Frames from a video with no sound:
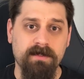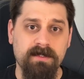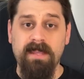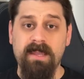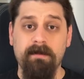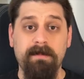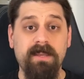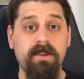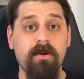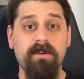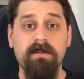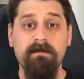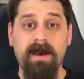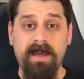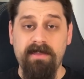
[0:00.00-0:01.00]
They can be noted
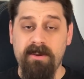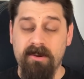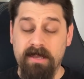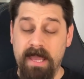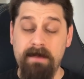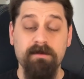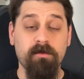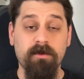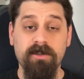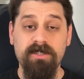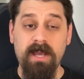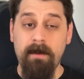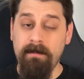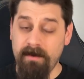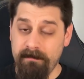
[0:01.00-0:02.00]
by their Games
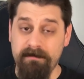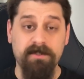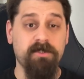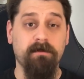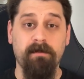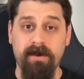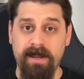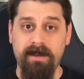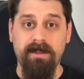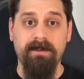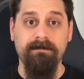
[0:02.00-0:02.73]
Workshop official branding.